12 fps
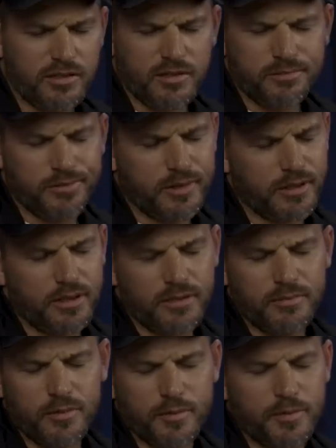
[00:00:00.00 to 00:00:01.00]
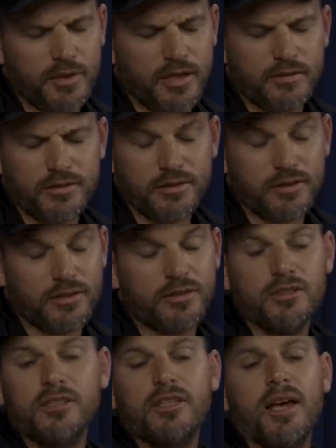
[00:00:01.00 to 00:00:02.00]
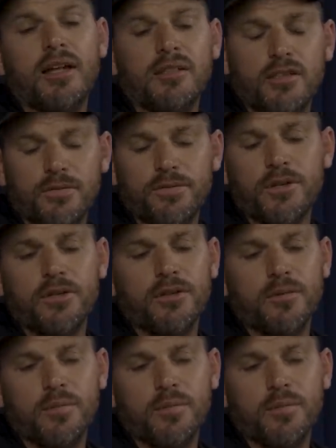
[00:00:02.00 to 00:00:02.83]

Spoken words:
have slid that a little further,